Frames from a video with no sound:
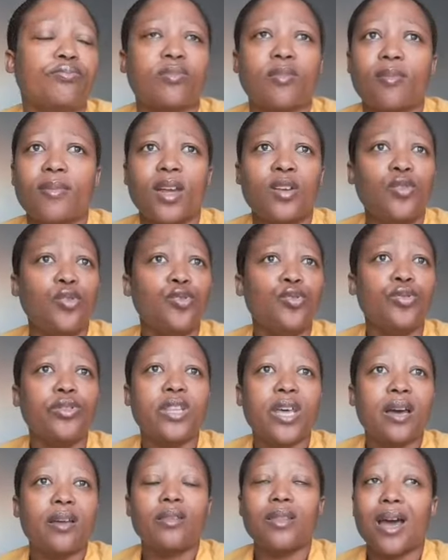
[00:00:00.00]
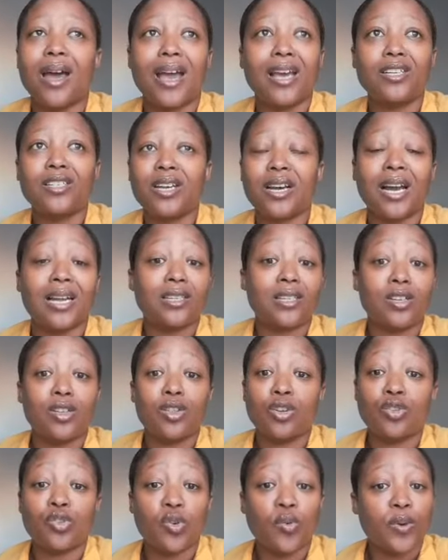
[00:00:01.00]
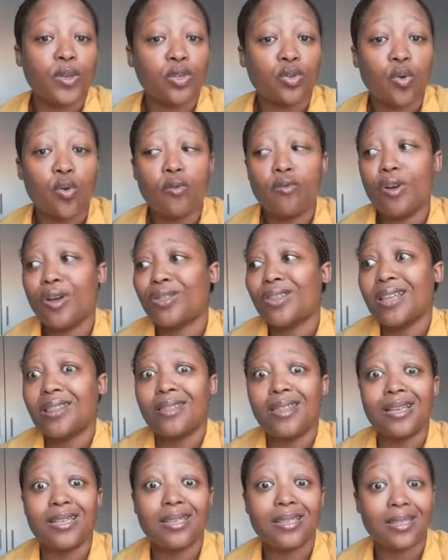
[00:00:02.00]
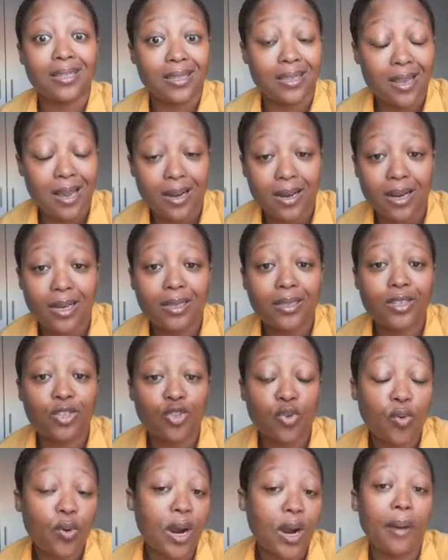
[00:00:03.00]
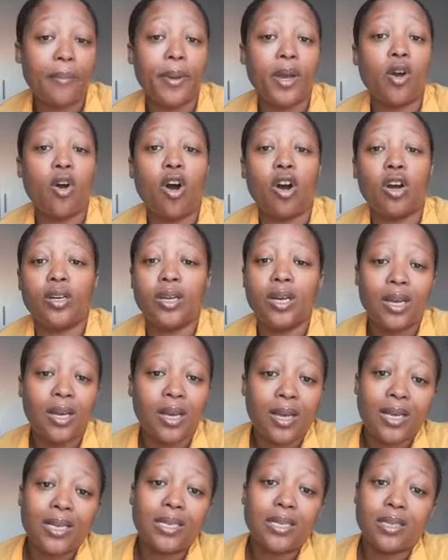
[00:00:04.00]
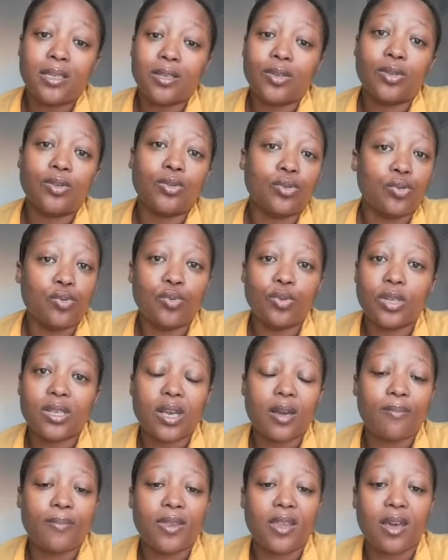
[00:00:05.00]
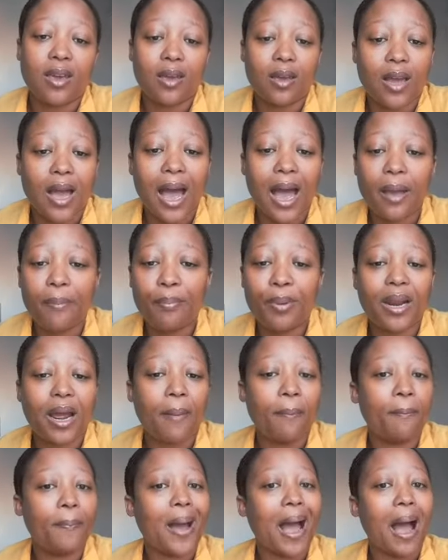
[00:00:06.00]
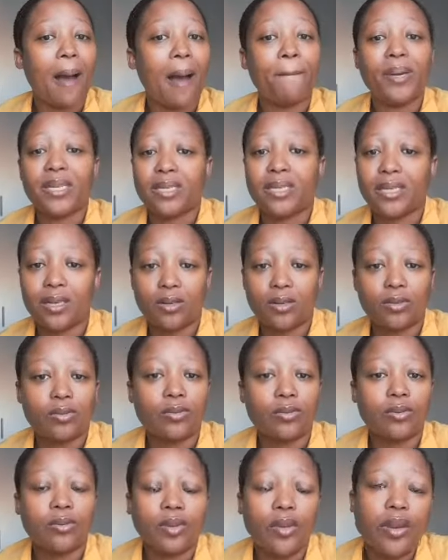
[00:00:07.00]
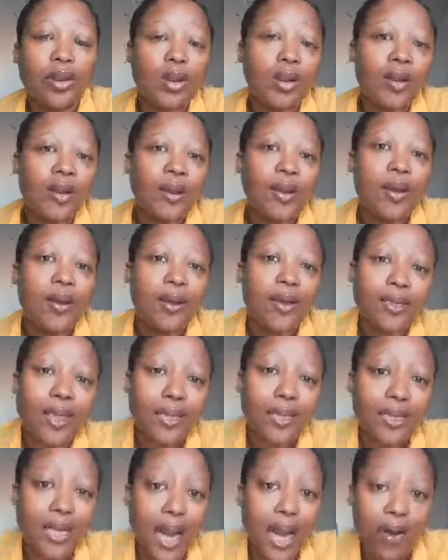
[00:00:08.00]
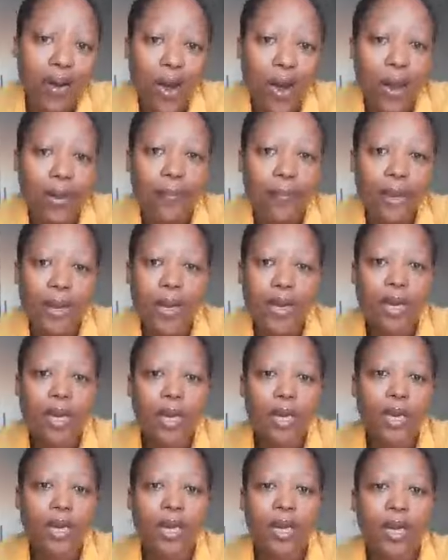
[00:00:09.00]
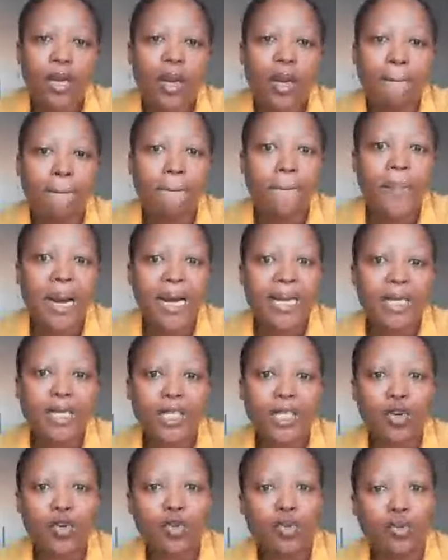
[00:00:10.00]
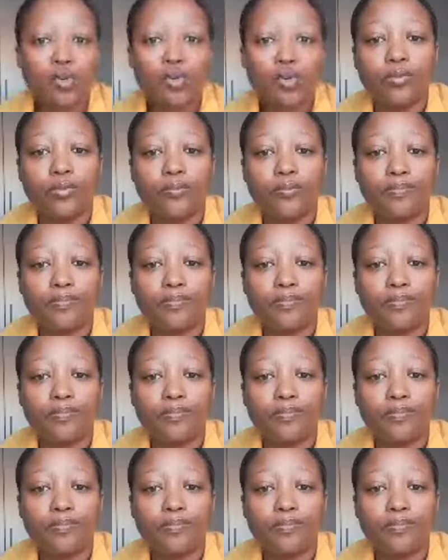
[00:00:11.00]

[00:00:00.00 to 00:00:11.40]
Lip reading: use the hashtag until the show is over, and then the next show coming on, still do the same thing, hype it up until. That's how I make money on